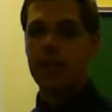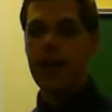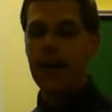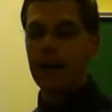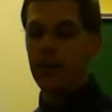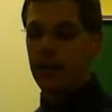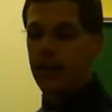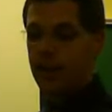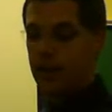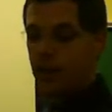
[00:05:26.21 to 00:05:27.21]
Now
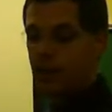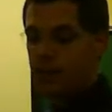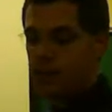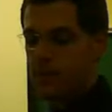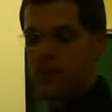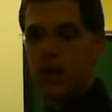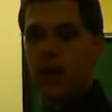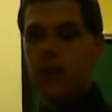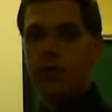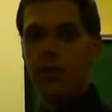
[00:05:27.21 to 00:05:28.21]
it encompasses
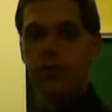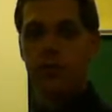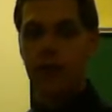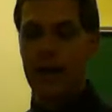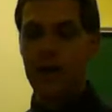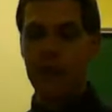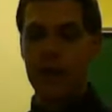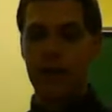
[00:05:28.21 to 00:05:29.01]
those around